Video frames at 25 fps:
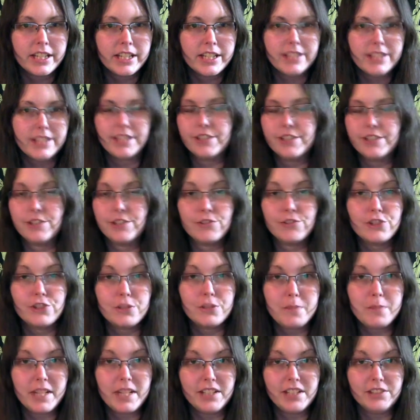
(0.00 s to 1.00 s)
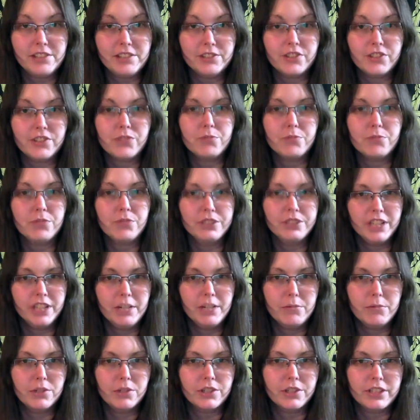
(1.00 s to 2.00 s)
then your spells will
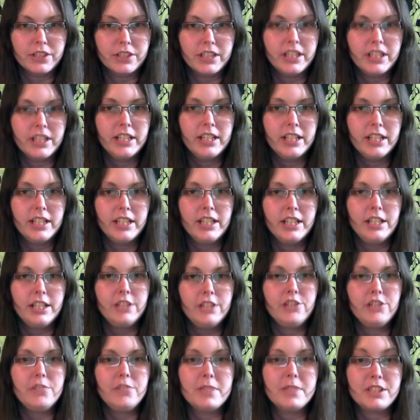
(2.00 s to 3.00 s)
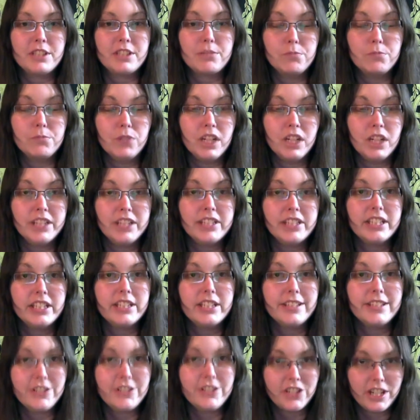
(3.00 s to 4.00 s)
not work. You must want
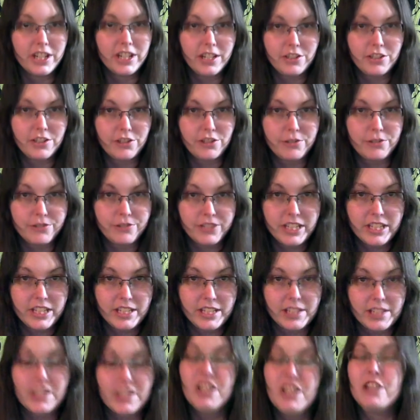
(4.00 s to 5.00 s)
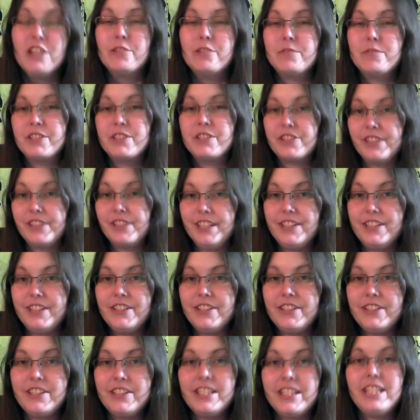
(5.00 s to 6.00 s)
the change you seek, which leads
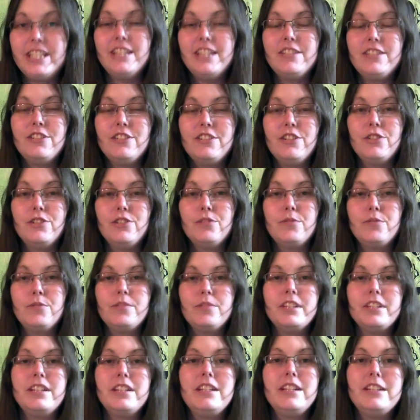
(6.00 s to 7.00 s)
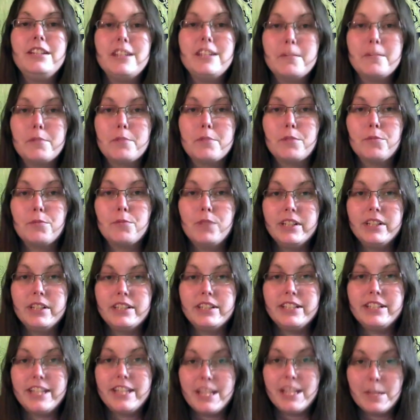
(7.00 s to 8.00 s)
us into the number
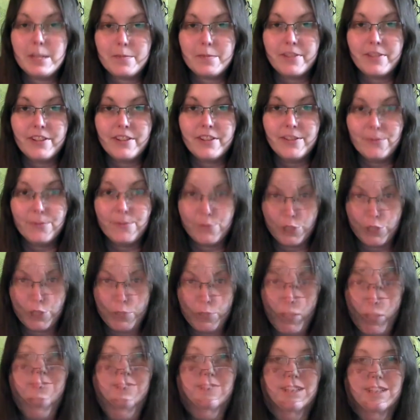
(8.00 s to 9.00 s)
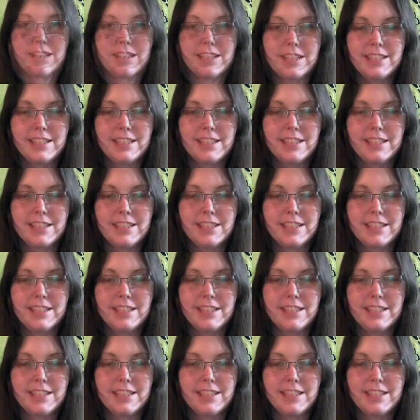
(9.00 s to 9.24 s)
1 tip for spell work.